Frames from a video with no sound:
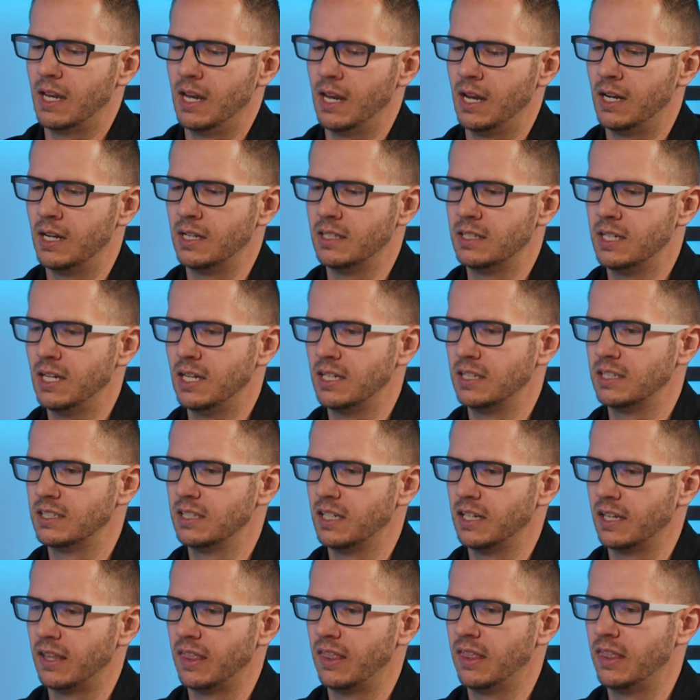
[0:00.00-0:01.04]
And it takes
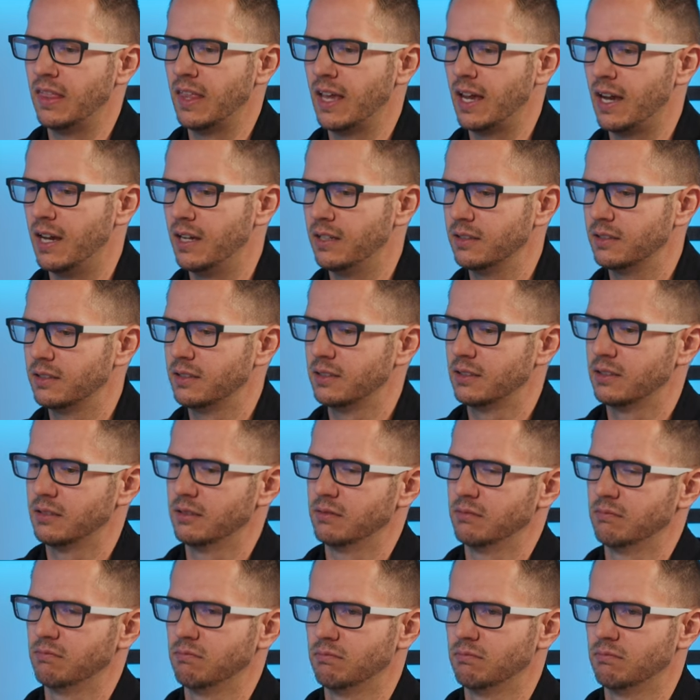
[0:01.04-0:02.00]
like that